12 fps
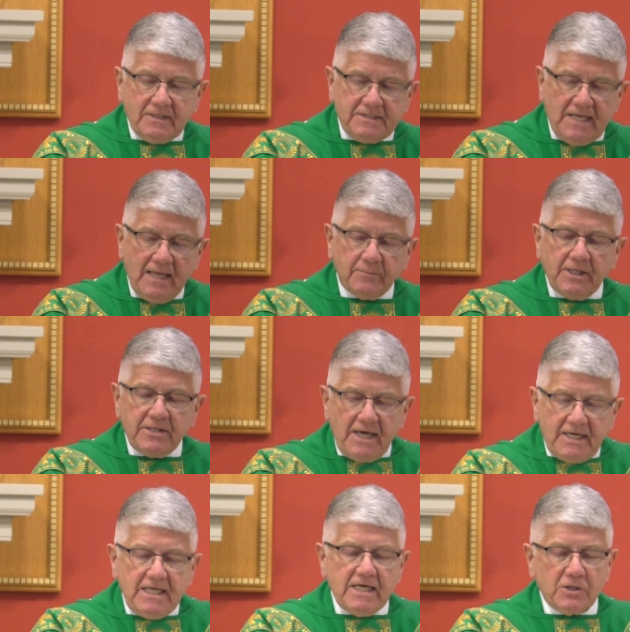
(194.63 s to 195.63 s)
namely,
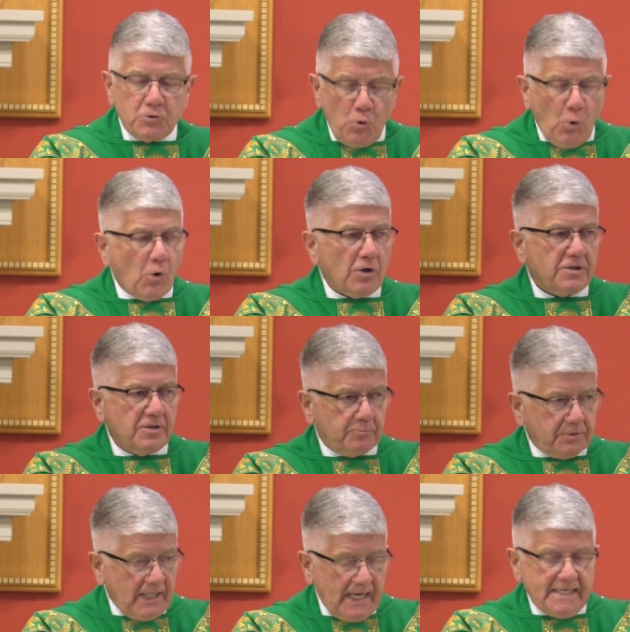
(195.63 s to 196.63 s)
that he ignored the
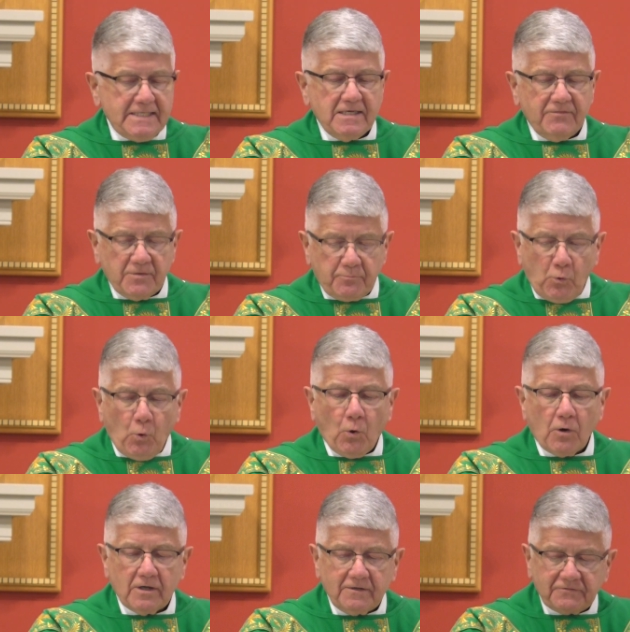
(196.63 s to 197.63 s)
plight of the
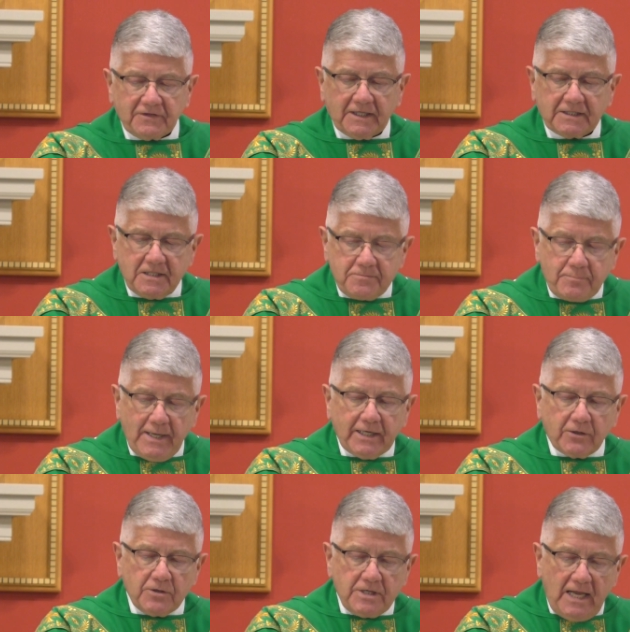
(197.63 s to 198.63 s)
poor, afflicted
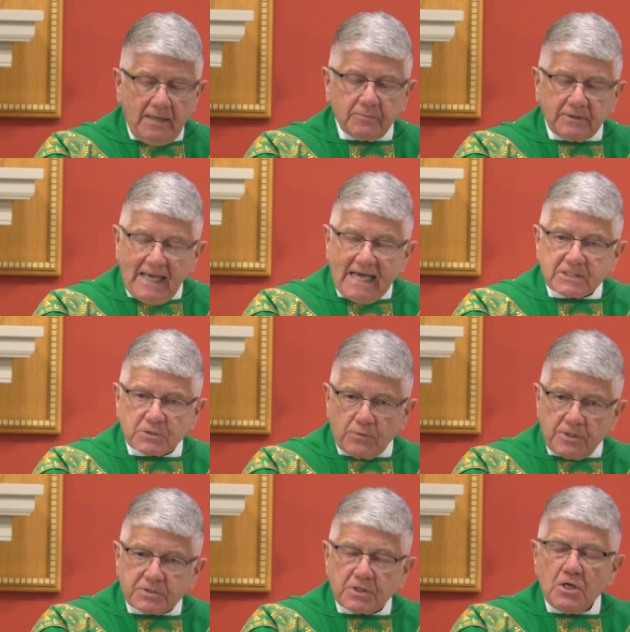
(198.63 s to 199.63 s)
beggar named
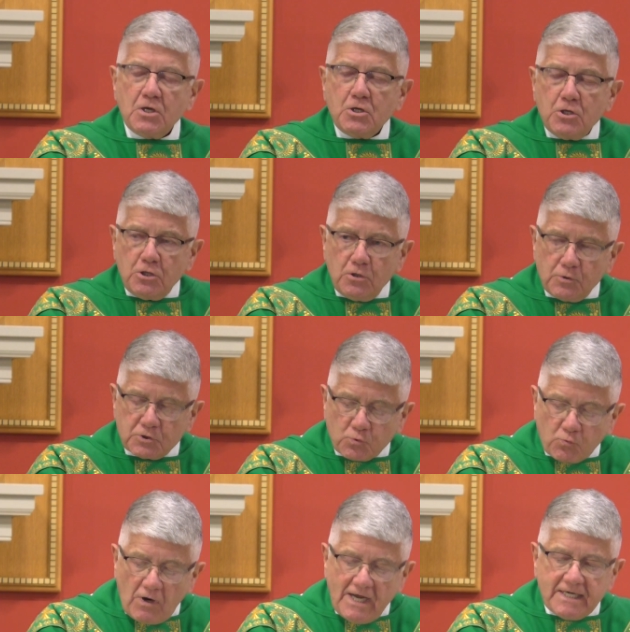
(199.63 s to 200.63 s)
Lazarus who was
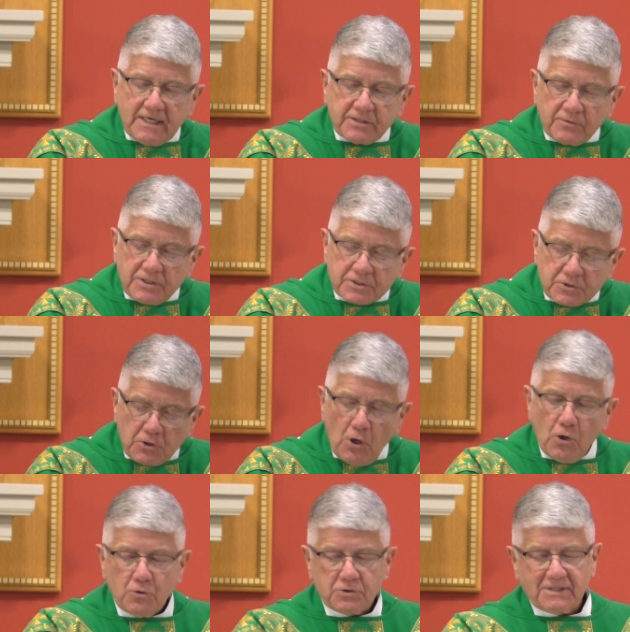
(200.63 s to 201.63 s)
right under his
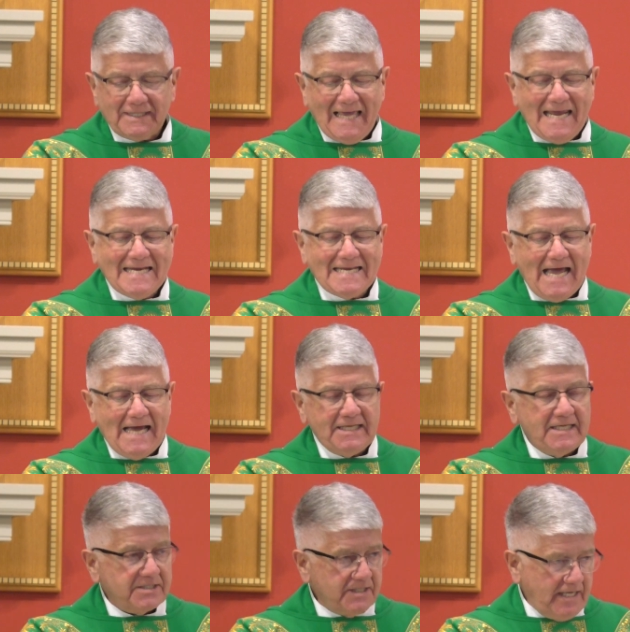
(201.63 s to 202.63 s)
nose, laid at
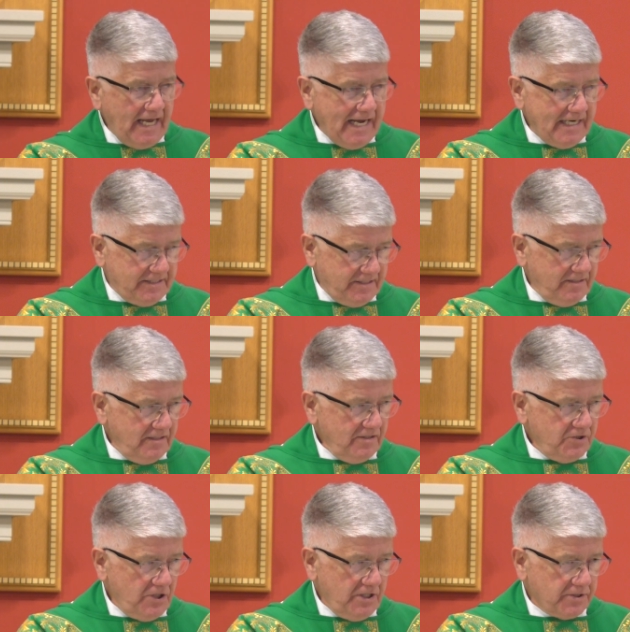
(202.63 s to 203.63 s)
his gate,
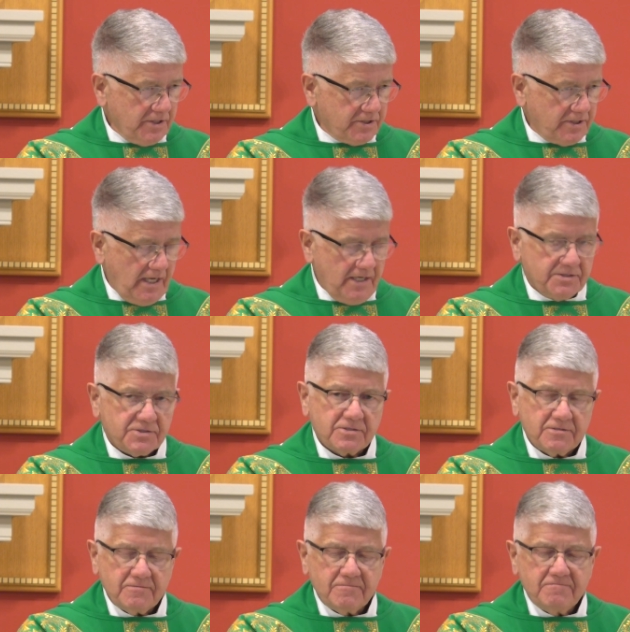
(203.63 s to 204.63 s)
Jesus
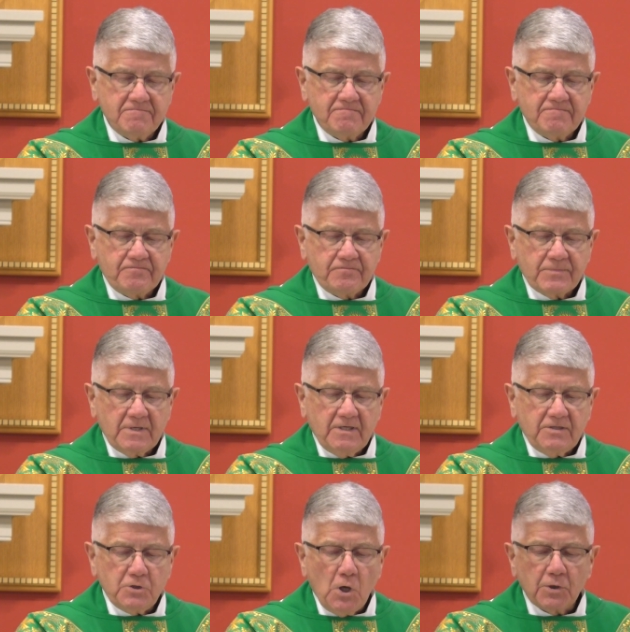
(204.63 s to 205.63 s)
says.
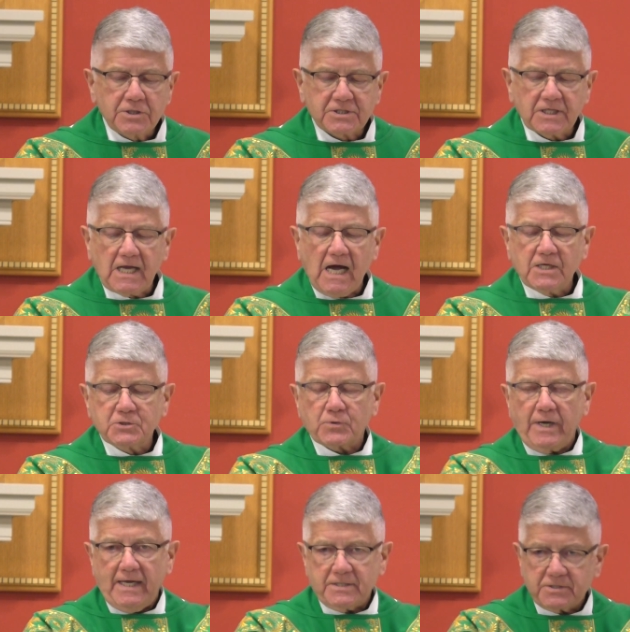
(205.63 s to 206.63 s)
Notice the
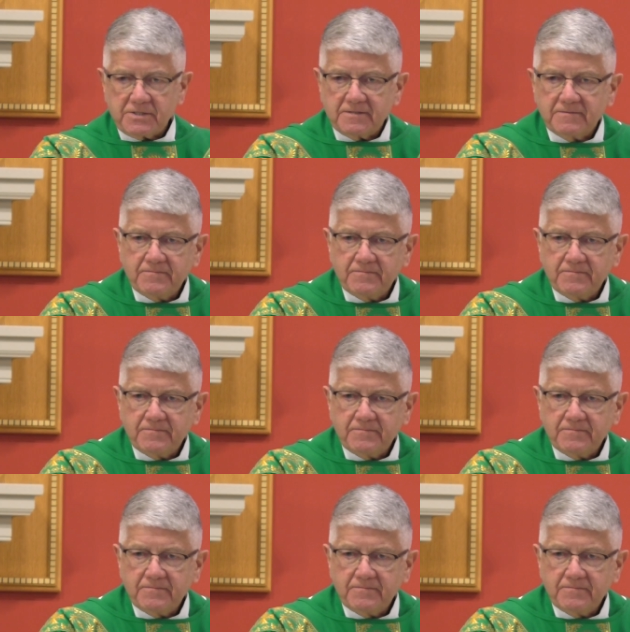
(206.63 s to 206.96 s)
contrast.